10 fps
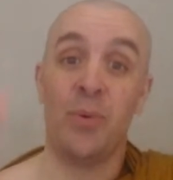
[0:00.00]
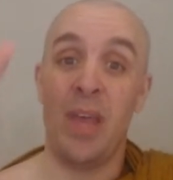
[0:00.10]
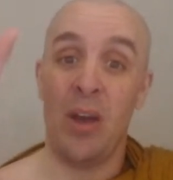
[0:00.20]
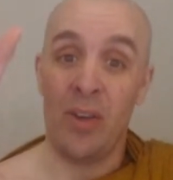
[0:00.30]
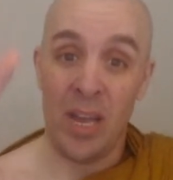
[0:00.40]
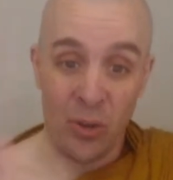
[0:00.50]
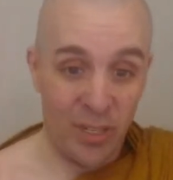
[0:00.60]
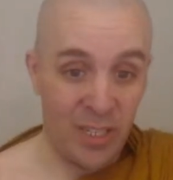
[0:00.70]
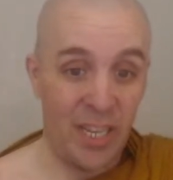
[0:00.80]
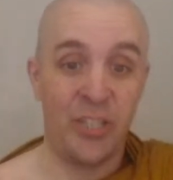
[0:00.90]
without
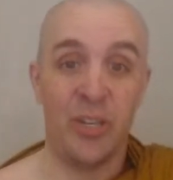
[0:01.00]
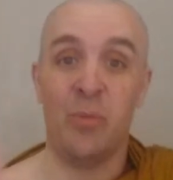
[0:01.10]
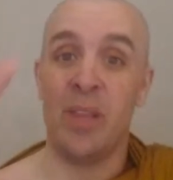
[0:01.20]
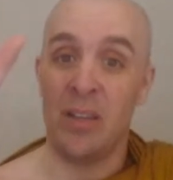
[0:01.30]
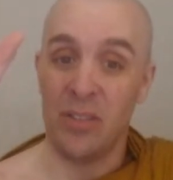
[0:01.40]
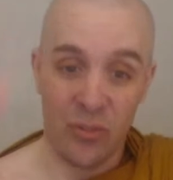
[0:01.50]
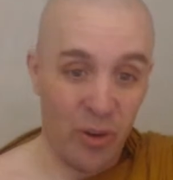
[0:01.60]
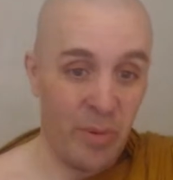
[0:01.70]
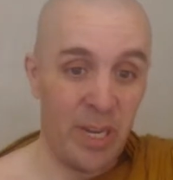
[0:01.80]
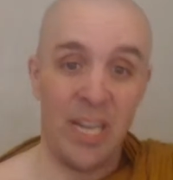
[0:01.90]
categorization, without
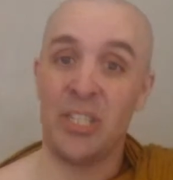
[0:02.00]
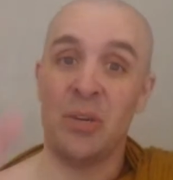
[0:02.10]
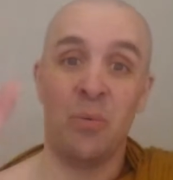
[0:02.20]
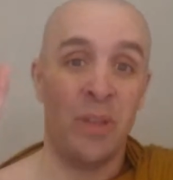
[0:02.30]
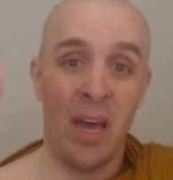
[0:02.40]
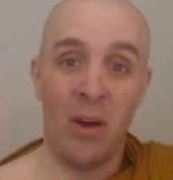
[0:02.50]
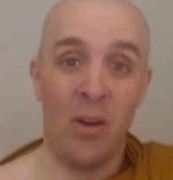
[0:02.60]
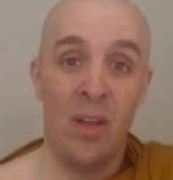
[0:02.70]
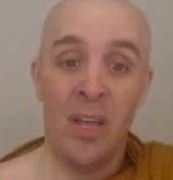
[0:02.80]
discrimination, without,